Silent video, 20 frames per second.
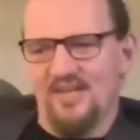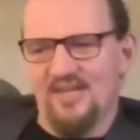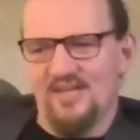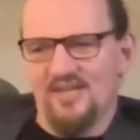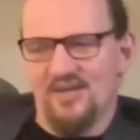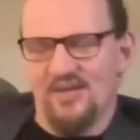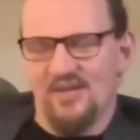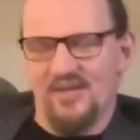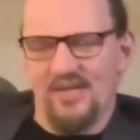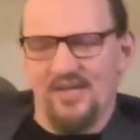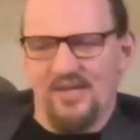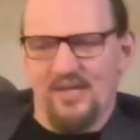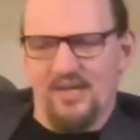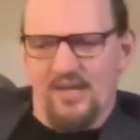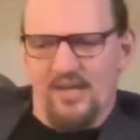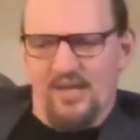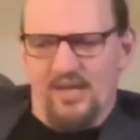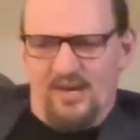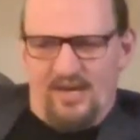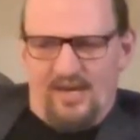So
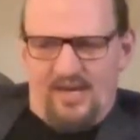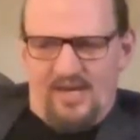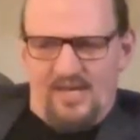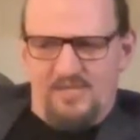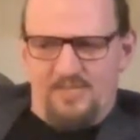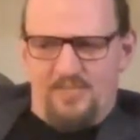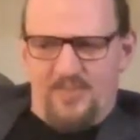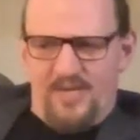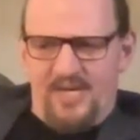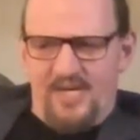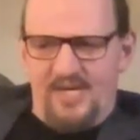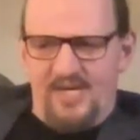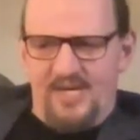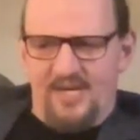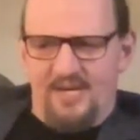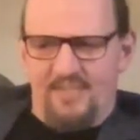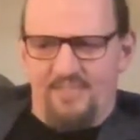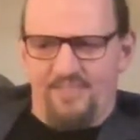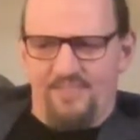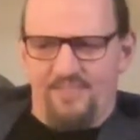it's
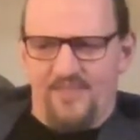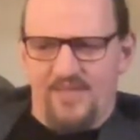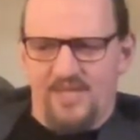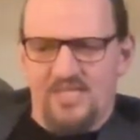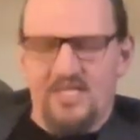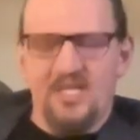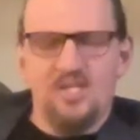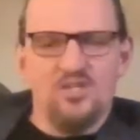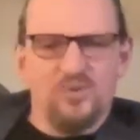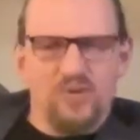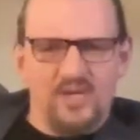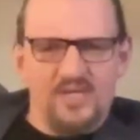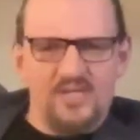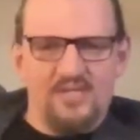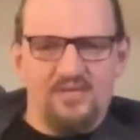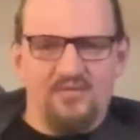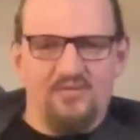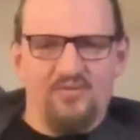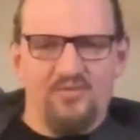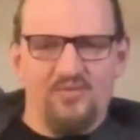been it's
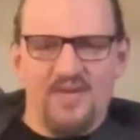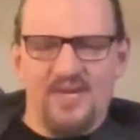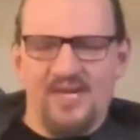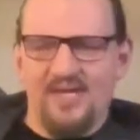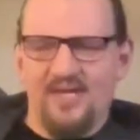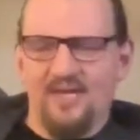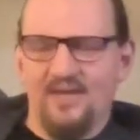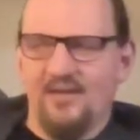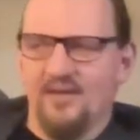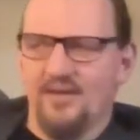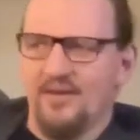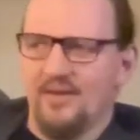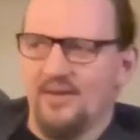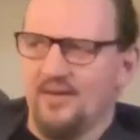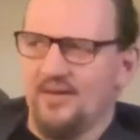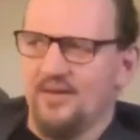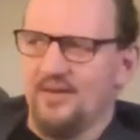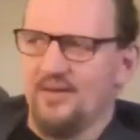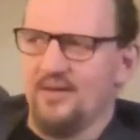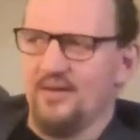interesting for me.
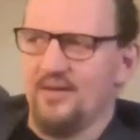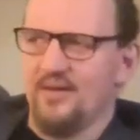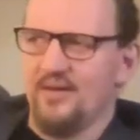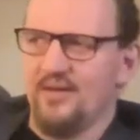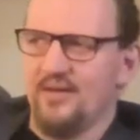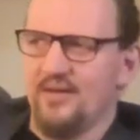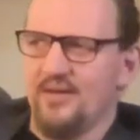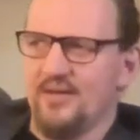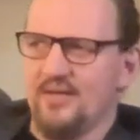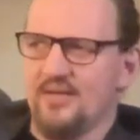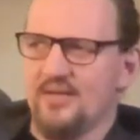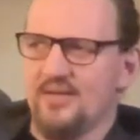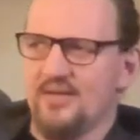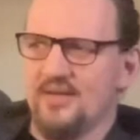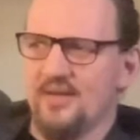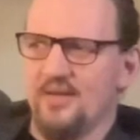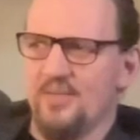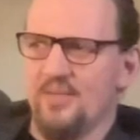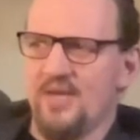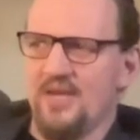
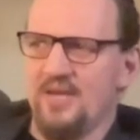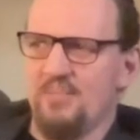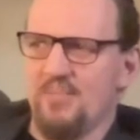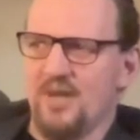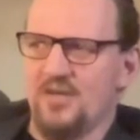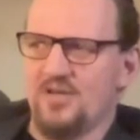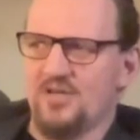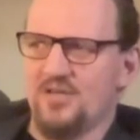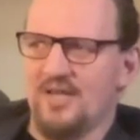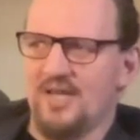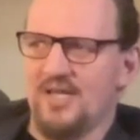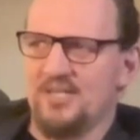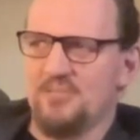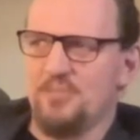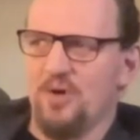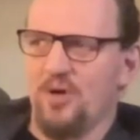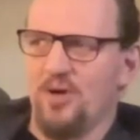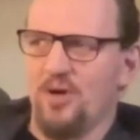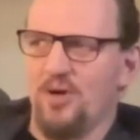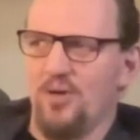I've been in martial arts
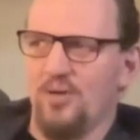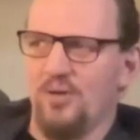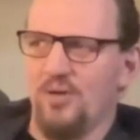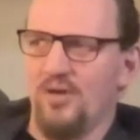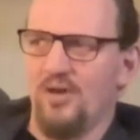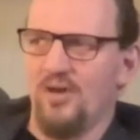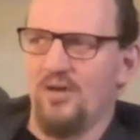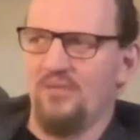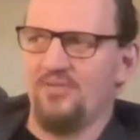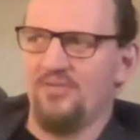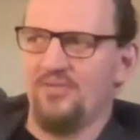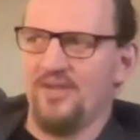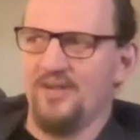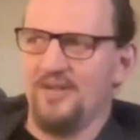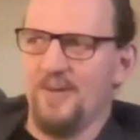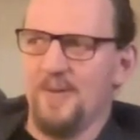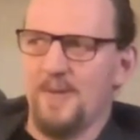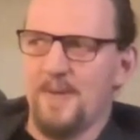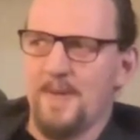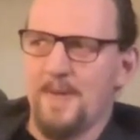my whole life, and
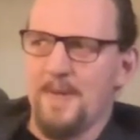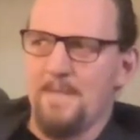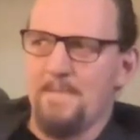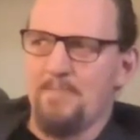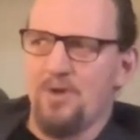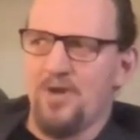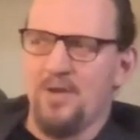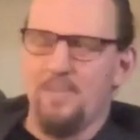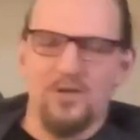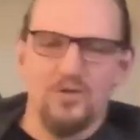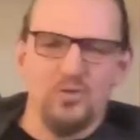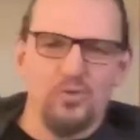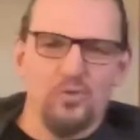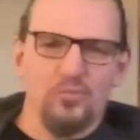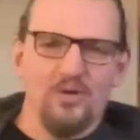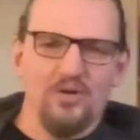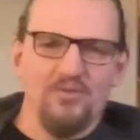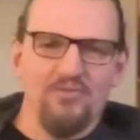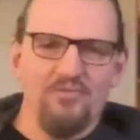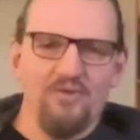pretty much all
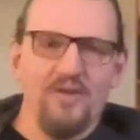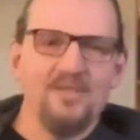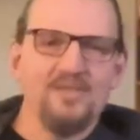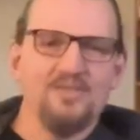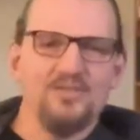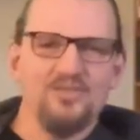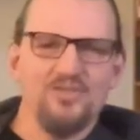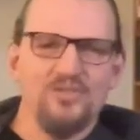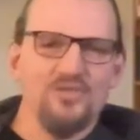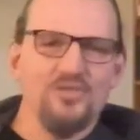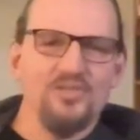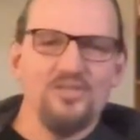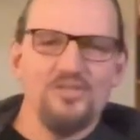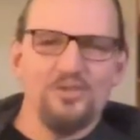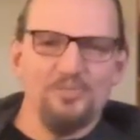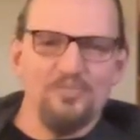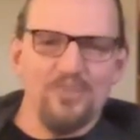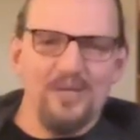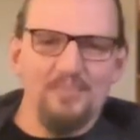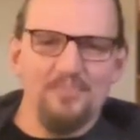my friends are
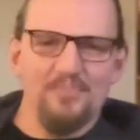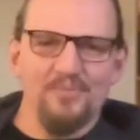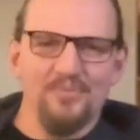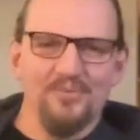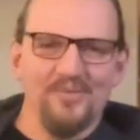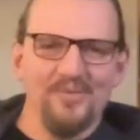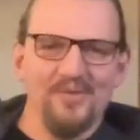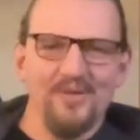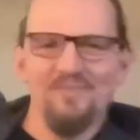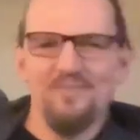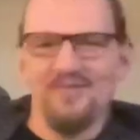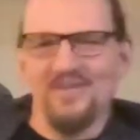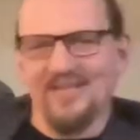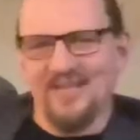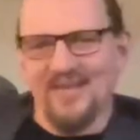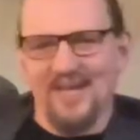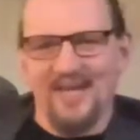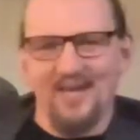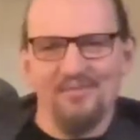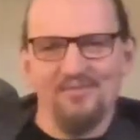jiu-jitsu people. I don't really
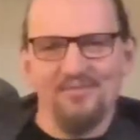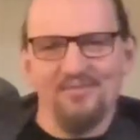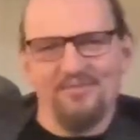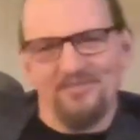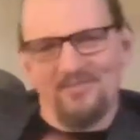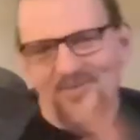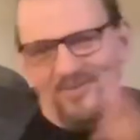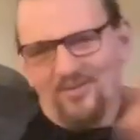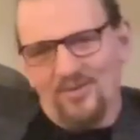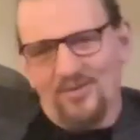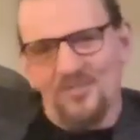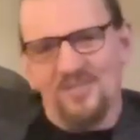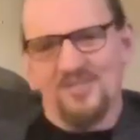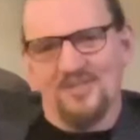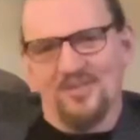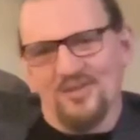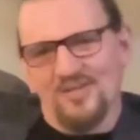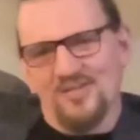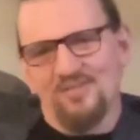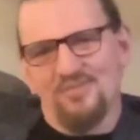have lots and
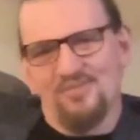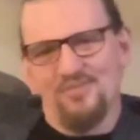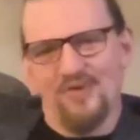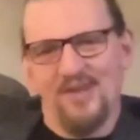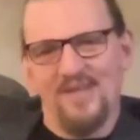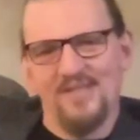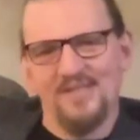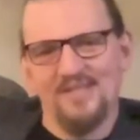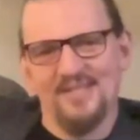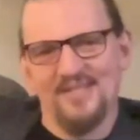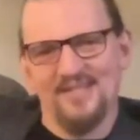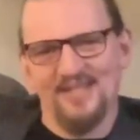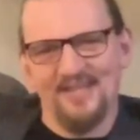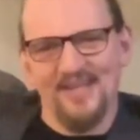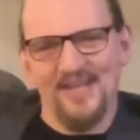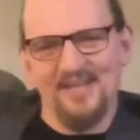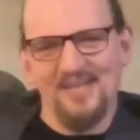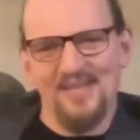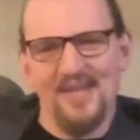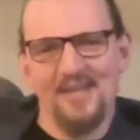lots of friends in
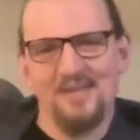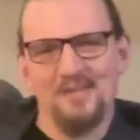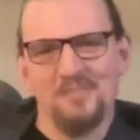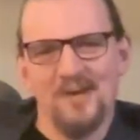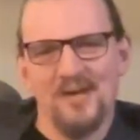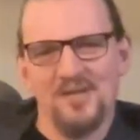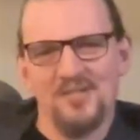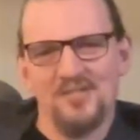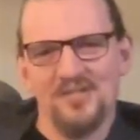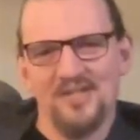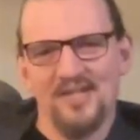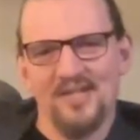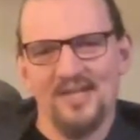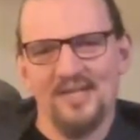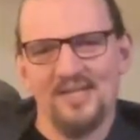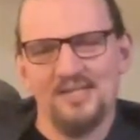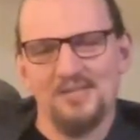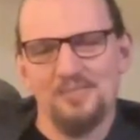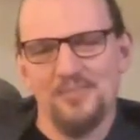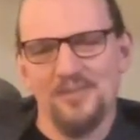the other martial
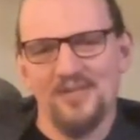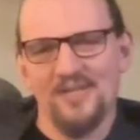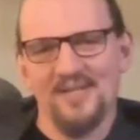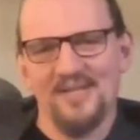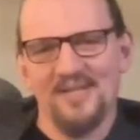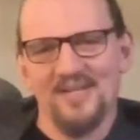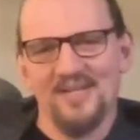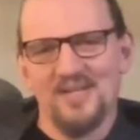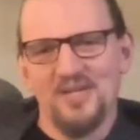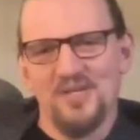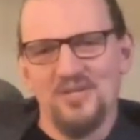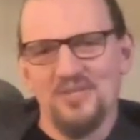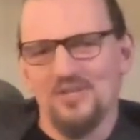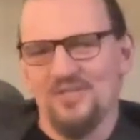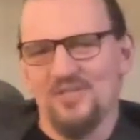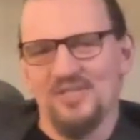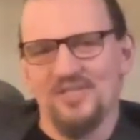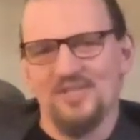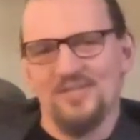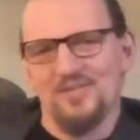arts, but
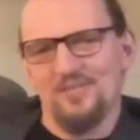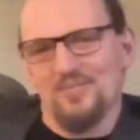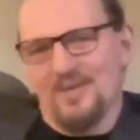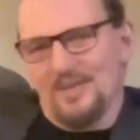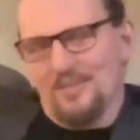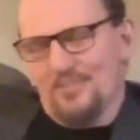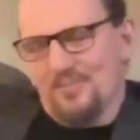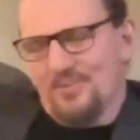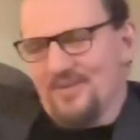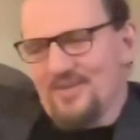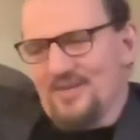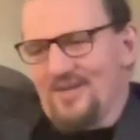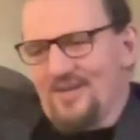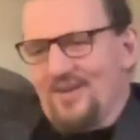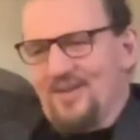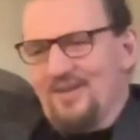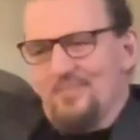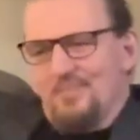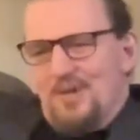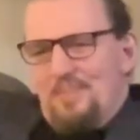jiu-jitsu people are
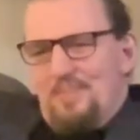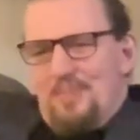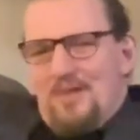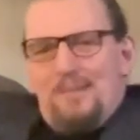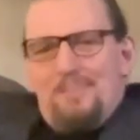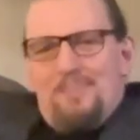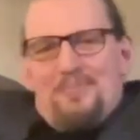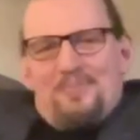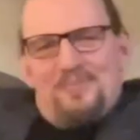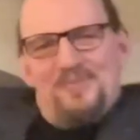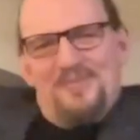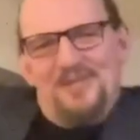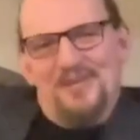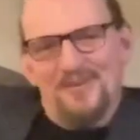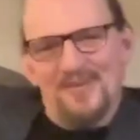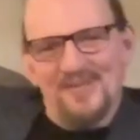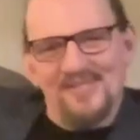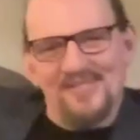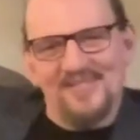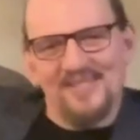kind of my people. So
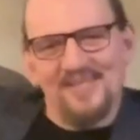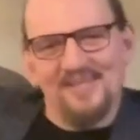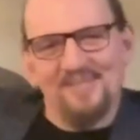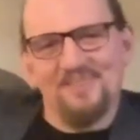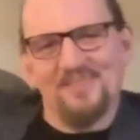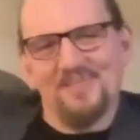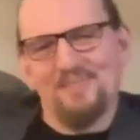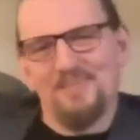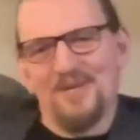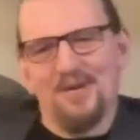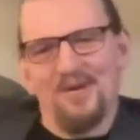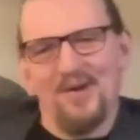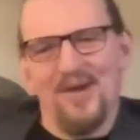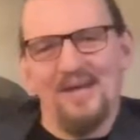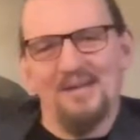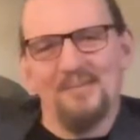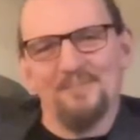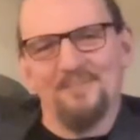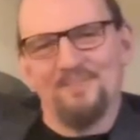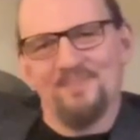it's been
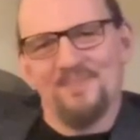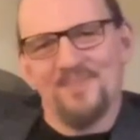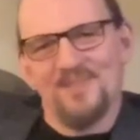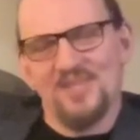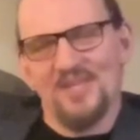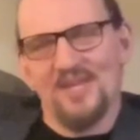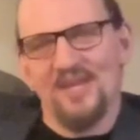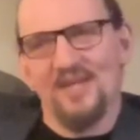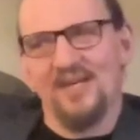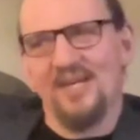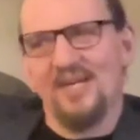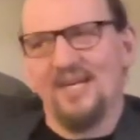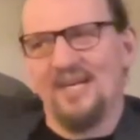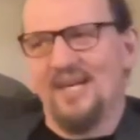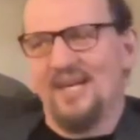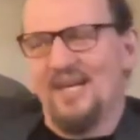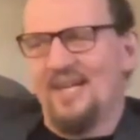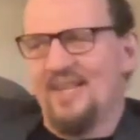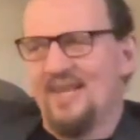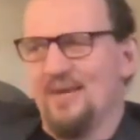great. So
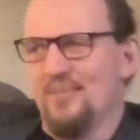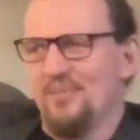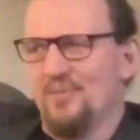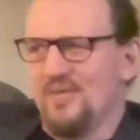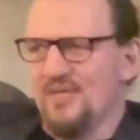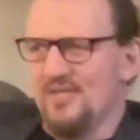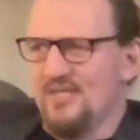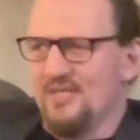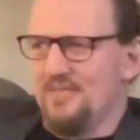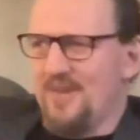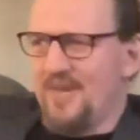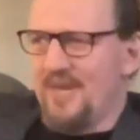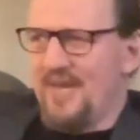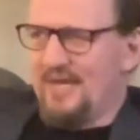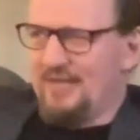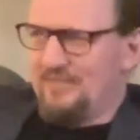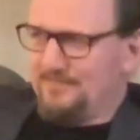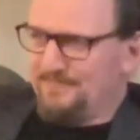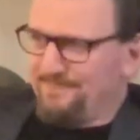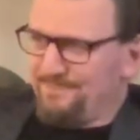that was
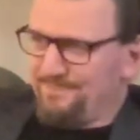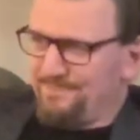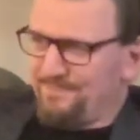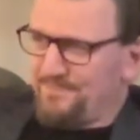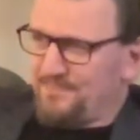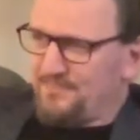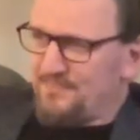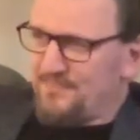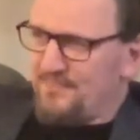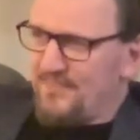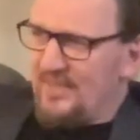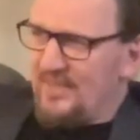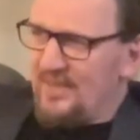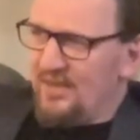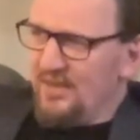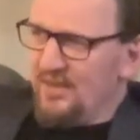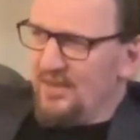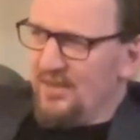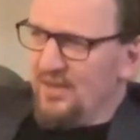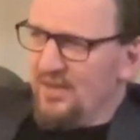about
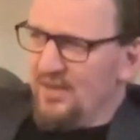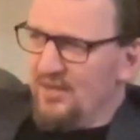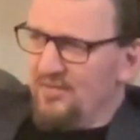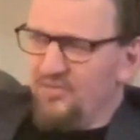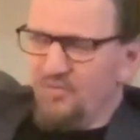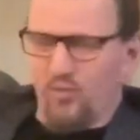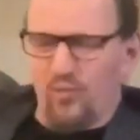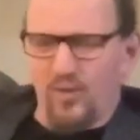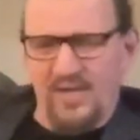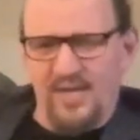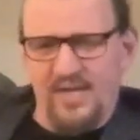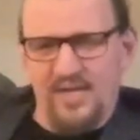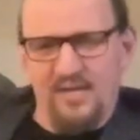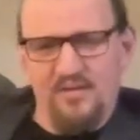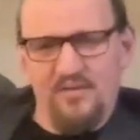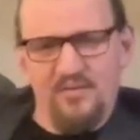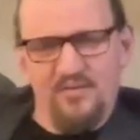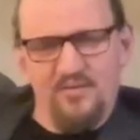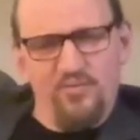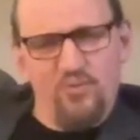
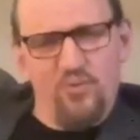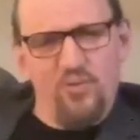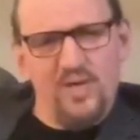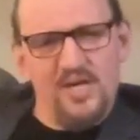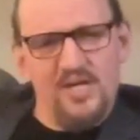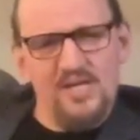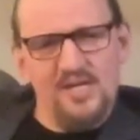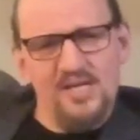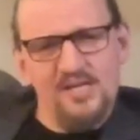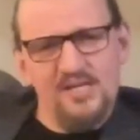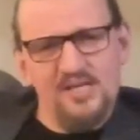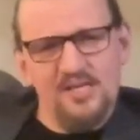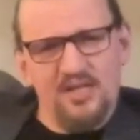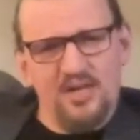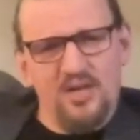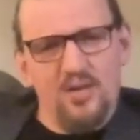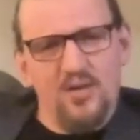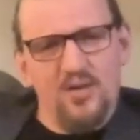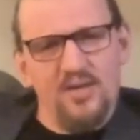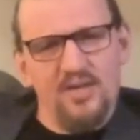14 years
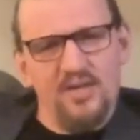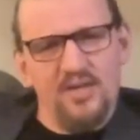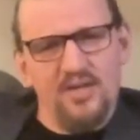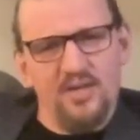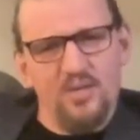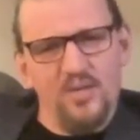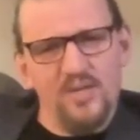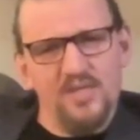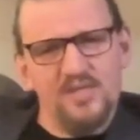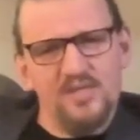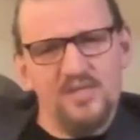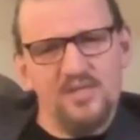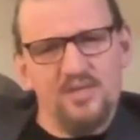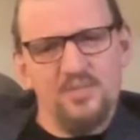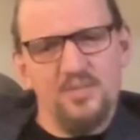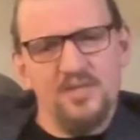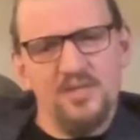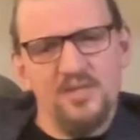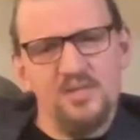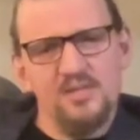ago, I think I went to
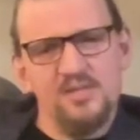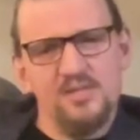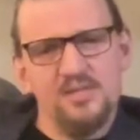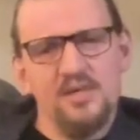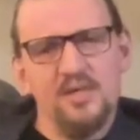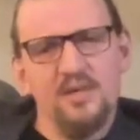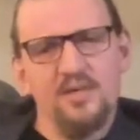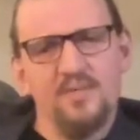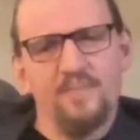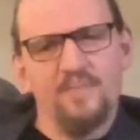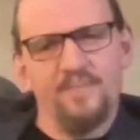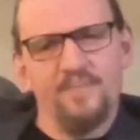Dominant. Yeah.